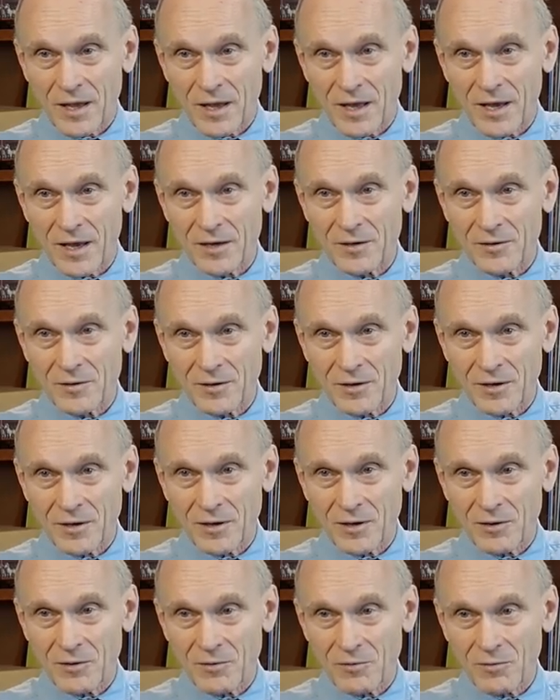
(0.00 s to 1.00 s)
and
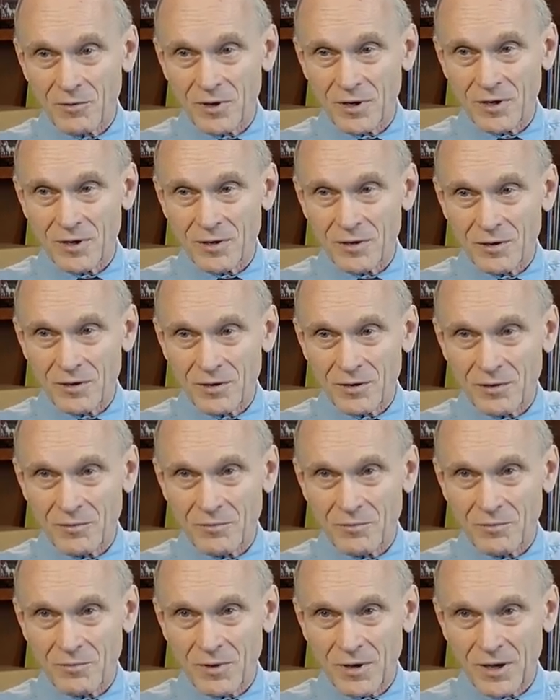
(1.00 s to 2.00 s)
we
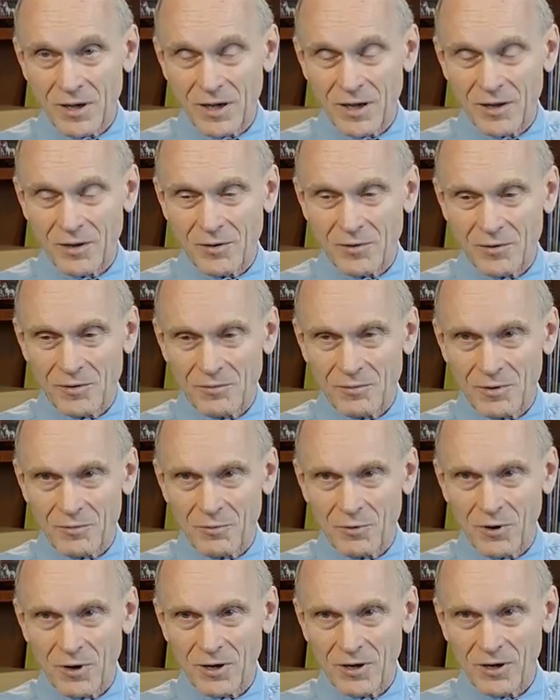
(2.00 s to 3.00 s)

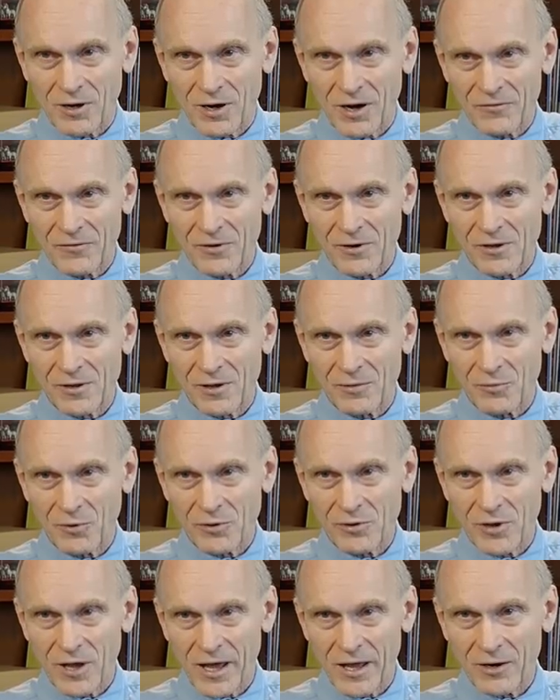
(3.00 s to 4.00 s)
reported our efforts on
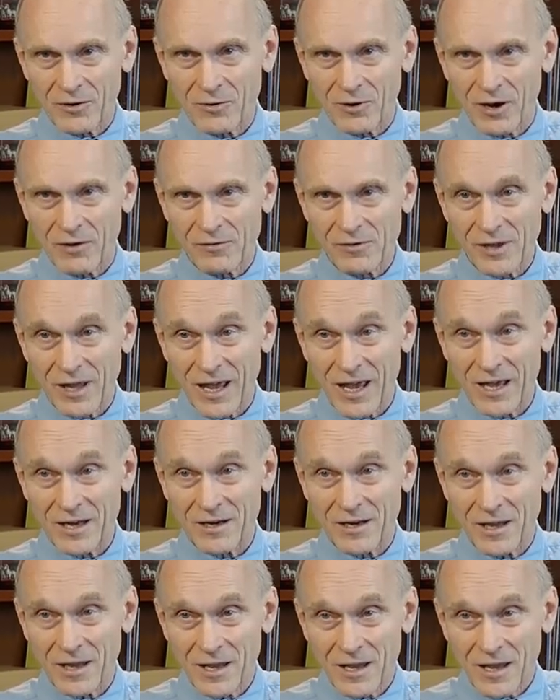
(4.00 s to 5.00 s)
both allografts
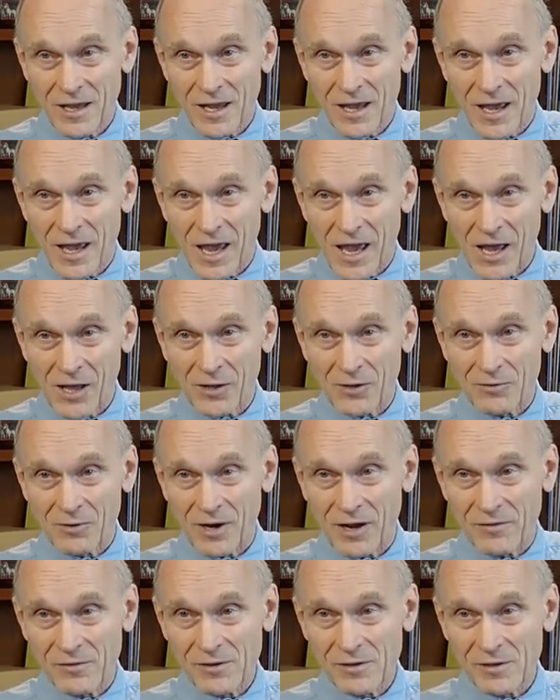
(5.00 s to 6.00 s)
and
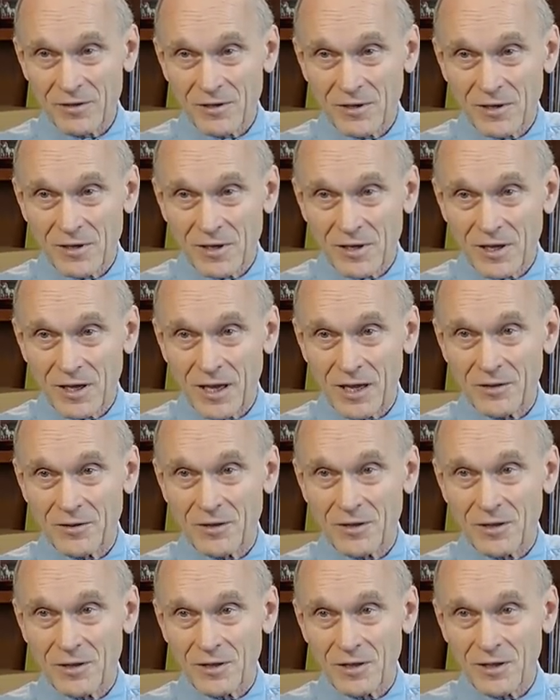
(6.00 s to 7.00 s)
allografts. And
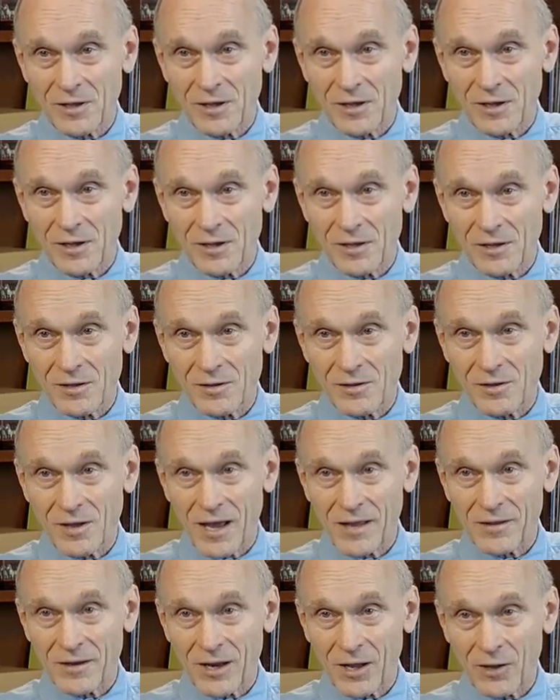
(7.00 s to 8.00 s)
the
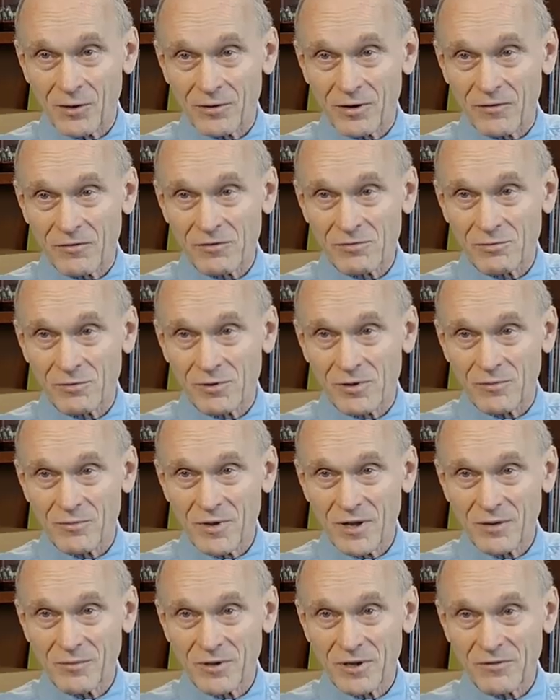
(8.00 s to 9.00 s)
islet allografts was a
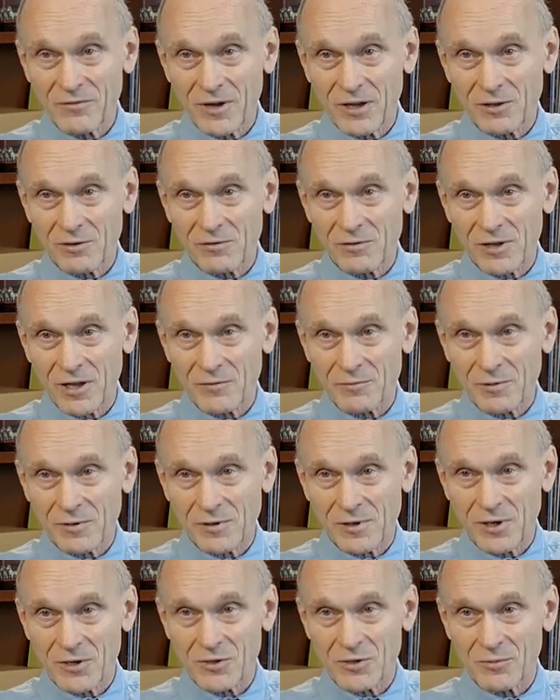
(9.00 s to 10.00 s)
minimally invasive, safe
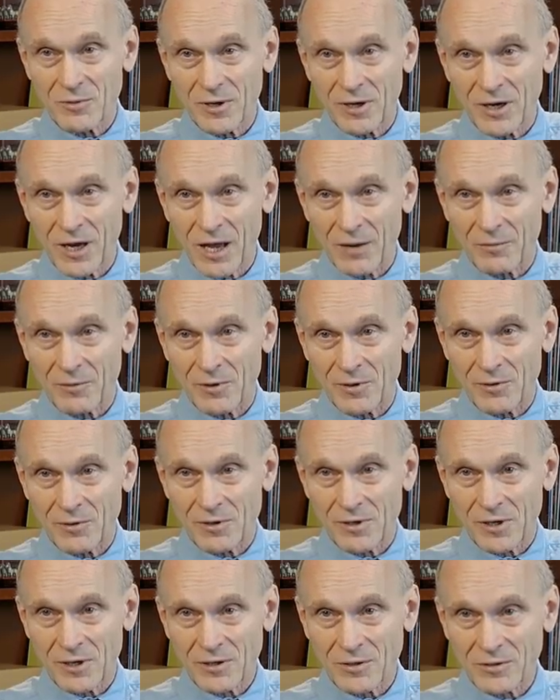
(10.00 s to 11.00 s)
procedure, but did not
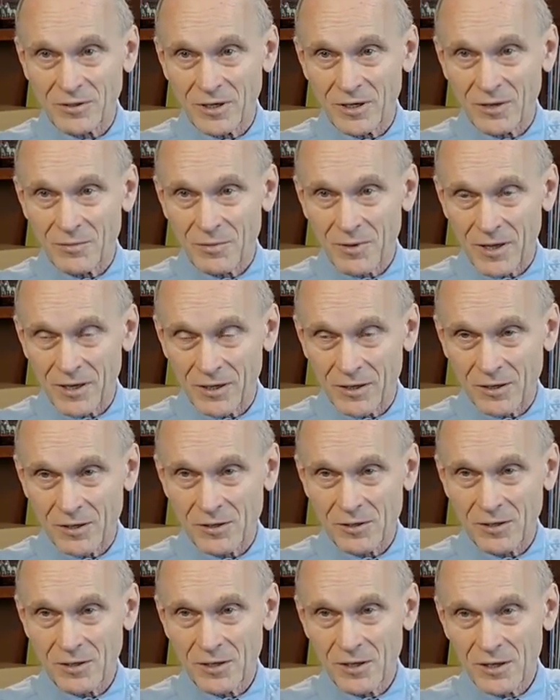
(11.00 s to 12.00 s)
reduce insulin
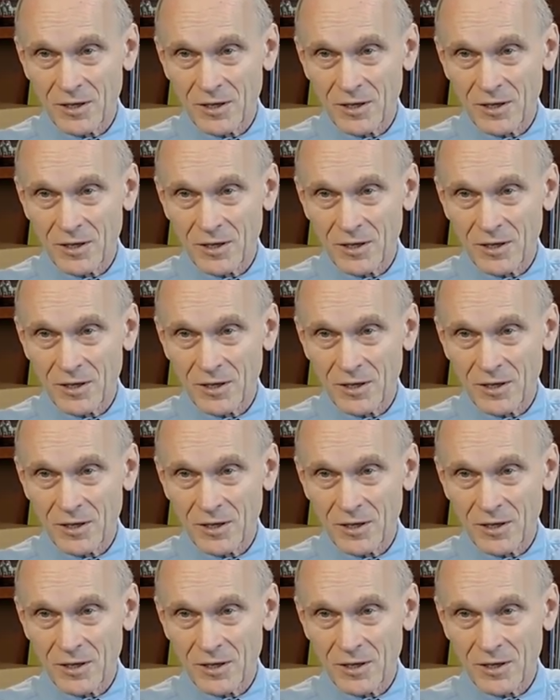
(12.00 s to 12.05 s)
independence.